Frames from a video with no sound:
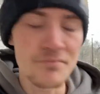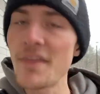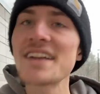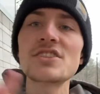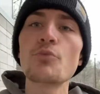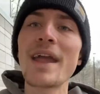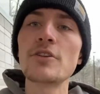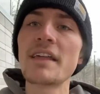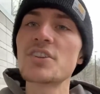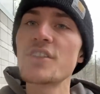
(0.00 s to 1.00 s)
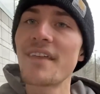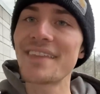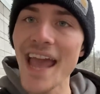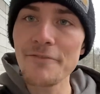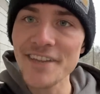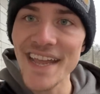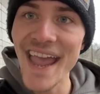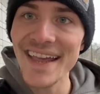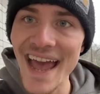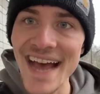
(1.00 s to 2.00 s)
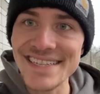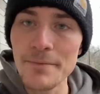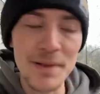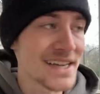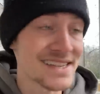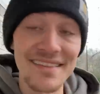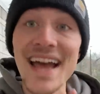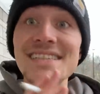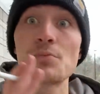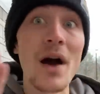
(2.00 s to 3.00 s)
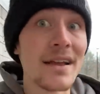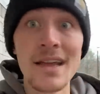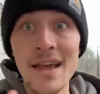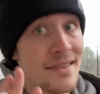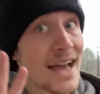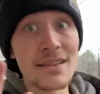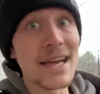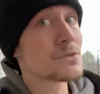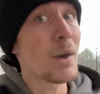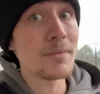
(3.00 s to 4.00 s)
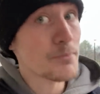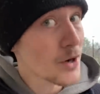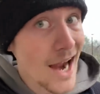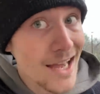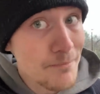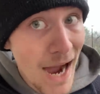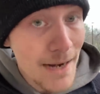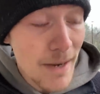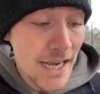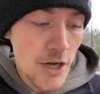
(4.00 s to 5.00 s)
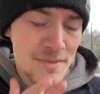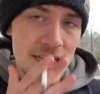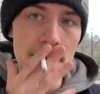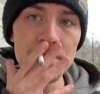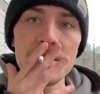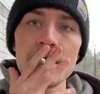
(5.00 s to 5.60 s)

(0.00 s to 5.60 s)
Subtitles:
That's the regulation that the FDA has in place, and that's what people got to abide by, you know what I'm saying?